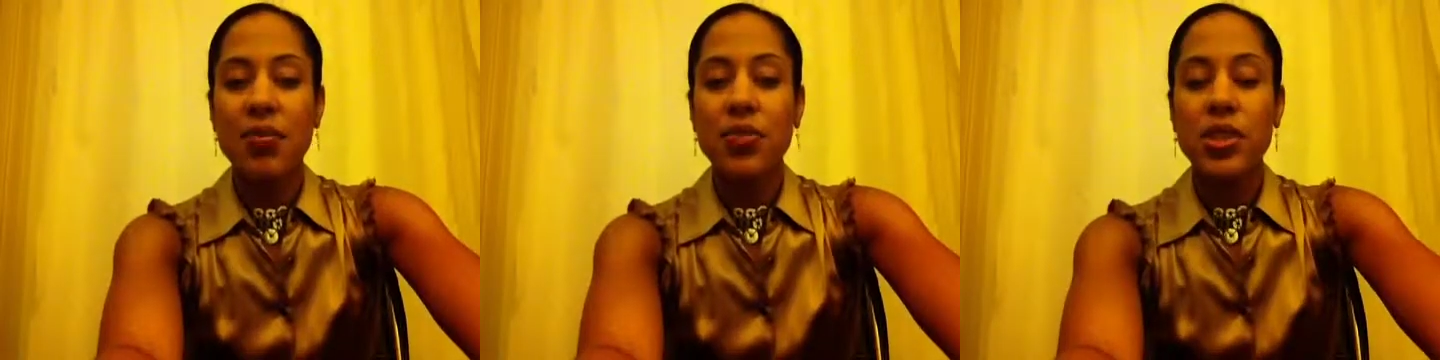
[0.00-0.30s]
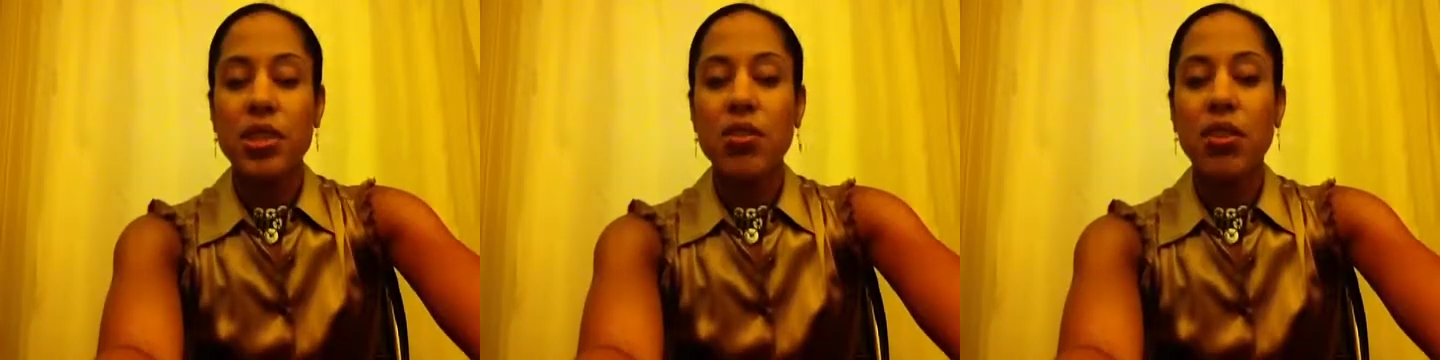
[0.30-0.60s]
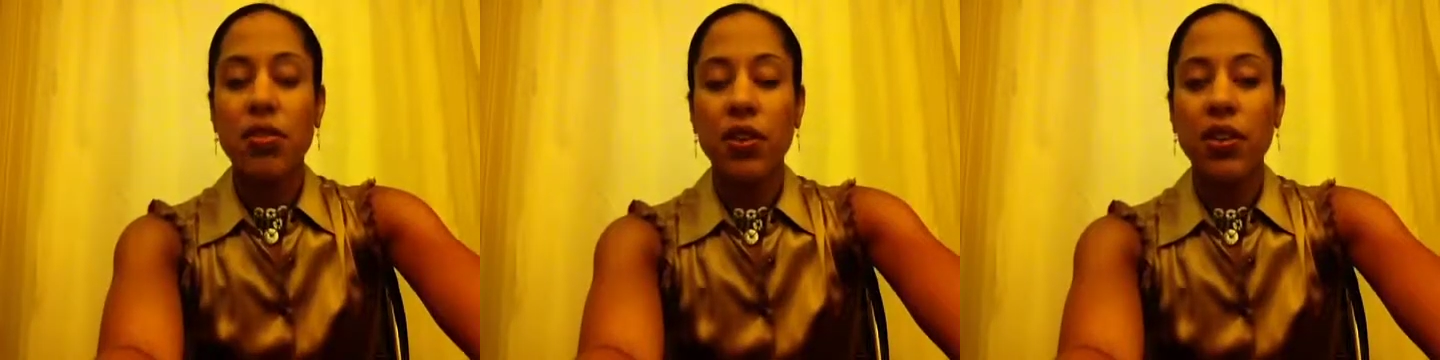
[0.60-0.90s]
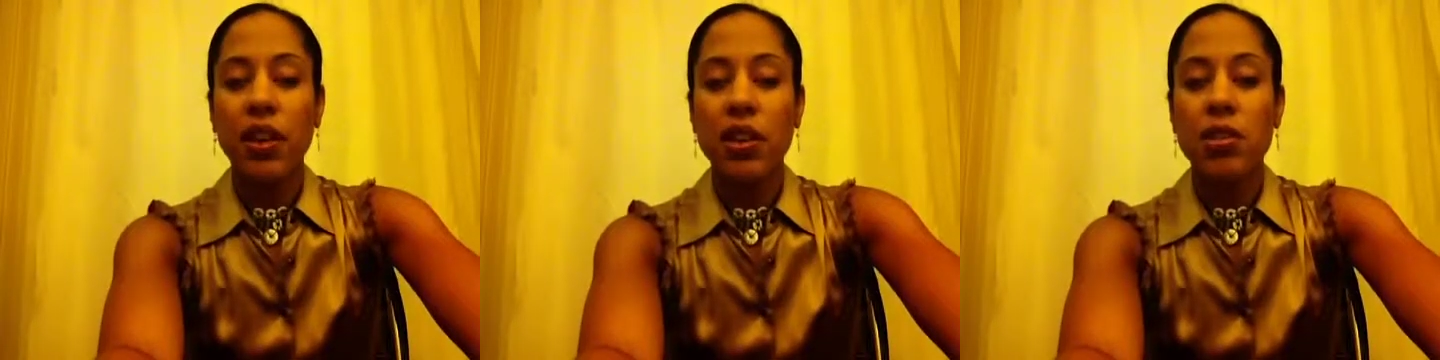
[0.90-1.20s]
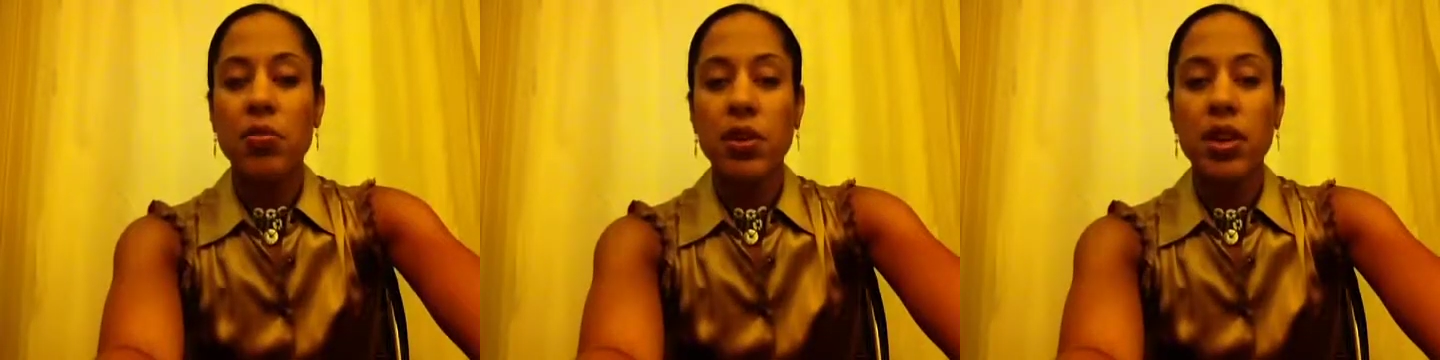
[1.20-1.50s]
so you can feel like you're
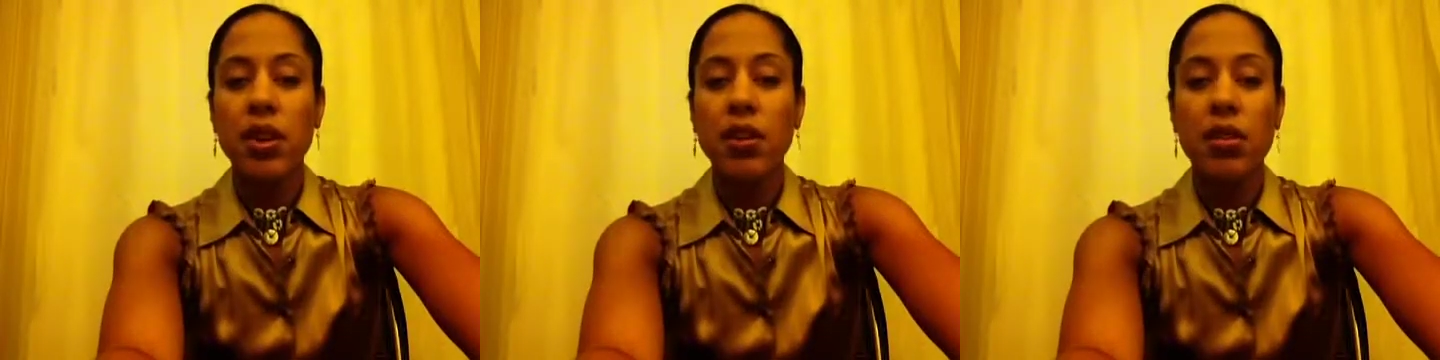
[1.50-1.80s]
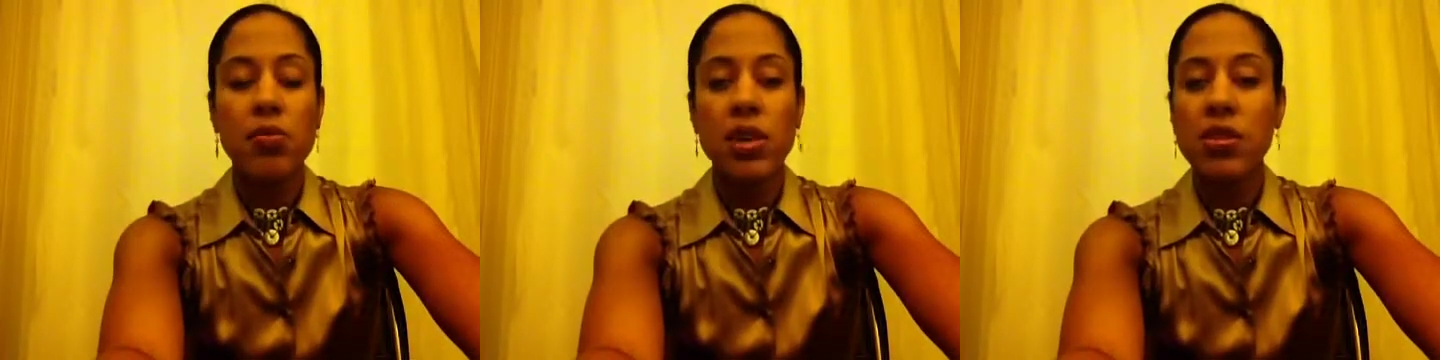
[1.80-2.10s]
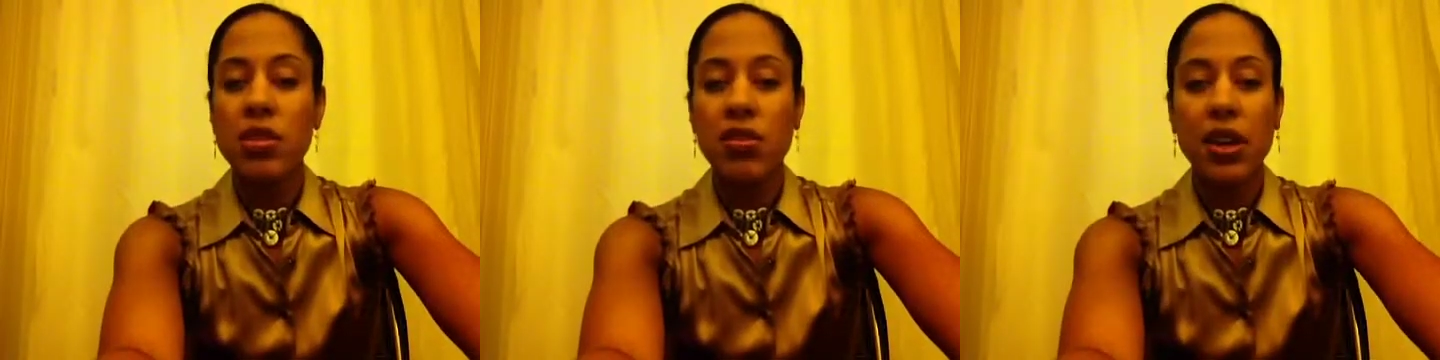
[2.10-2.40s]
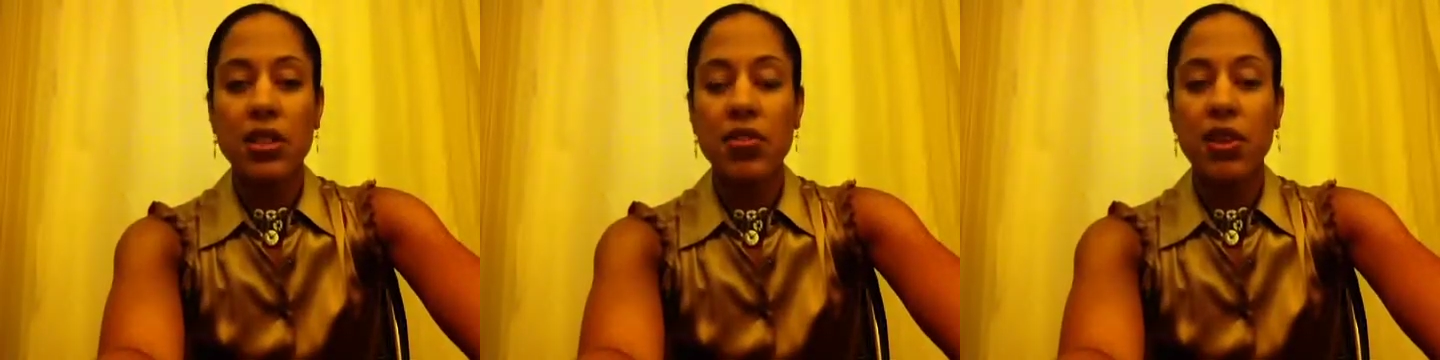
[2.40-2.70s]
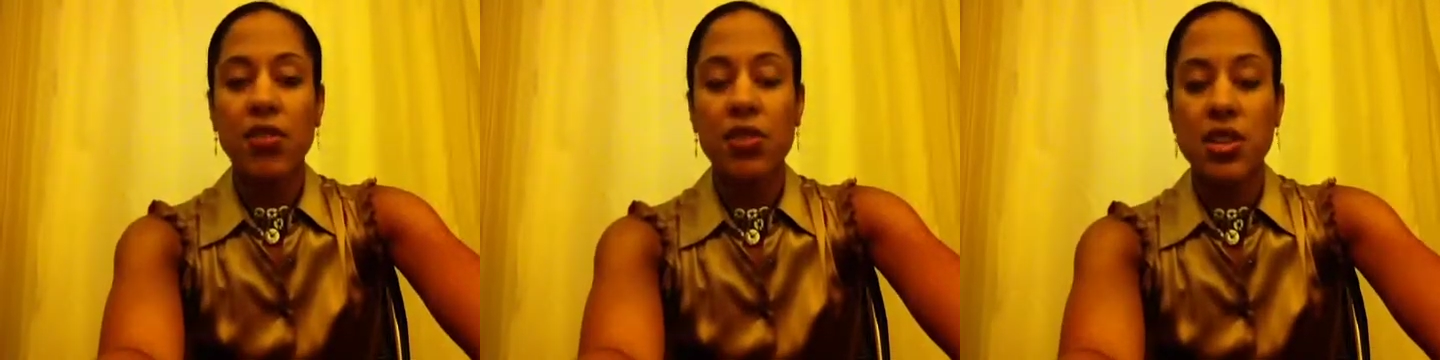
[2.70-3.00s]
being the most effective and
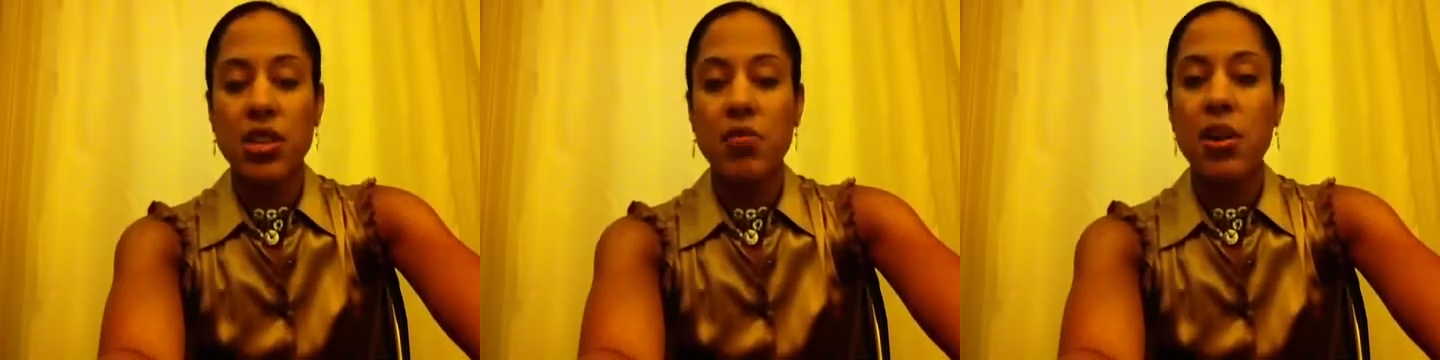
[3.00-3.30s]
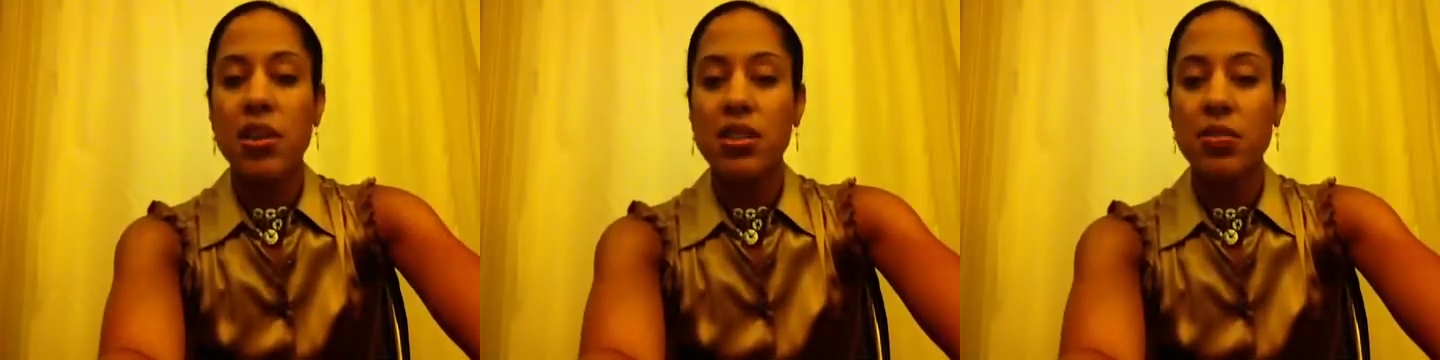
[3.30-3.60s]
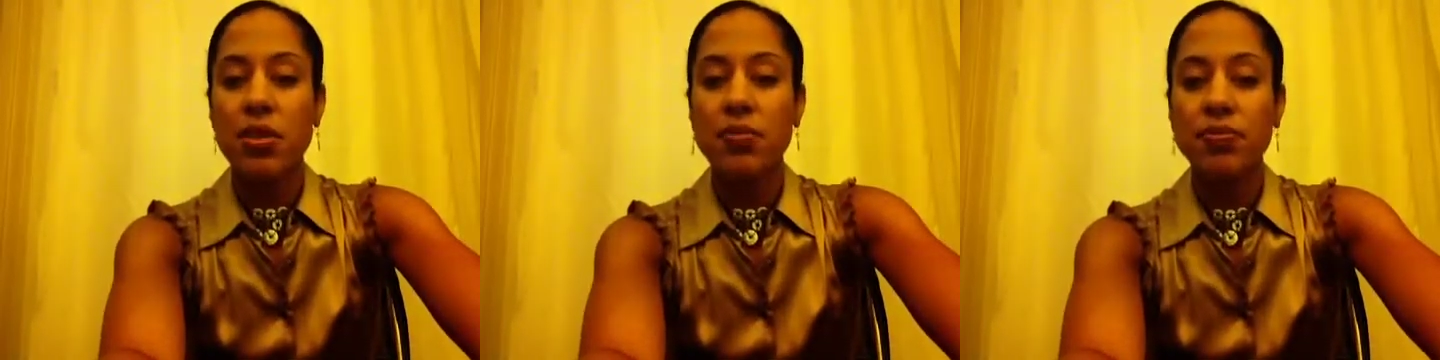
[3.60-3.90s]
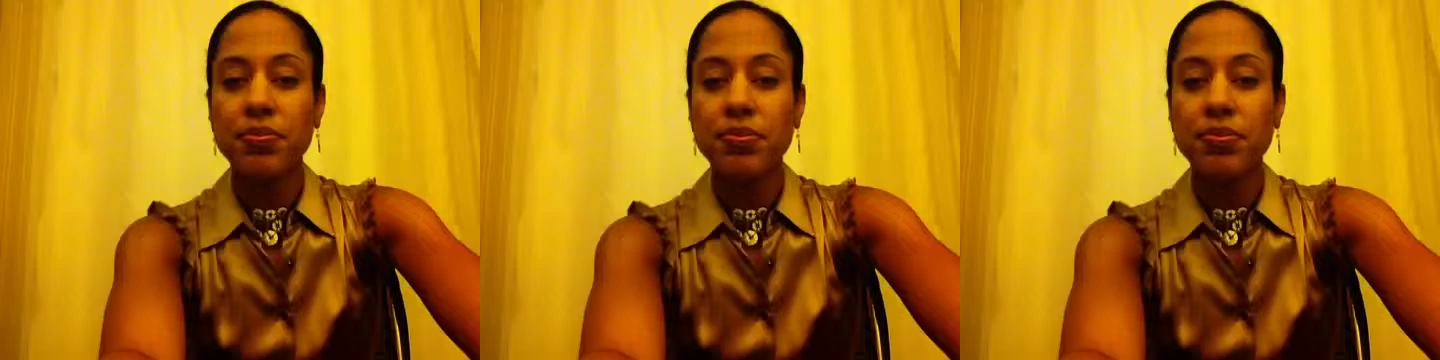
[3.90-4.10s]
efficient possible.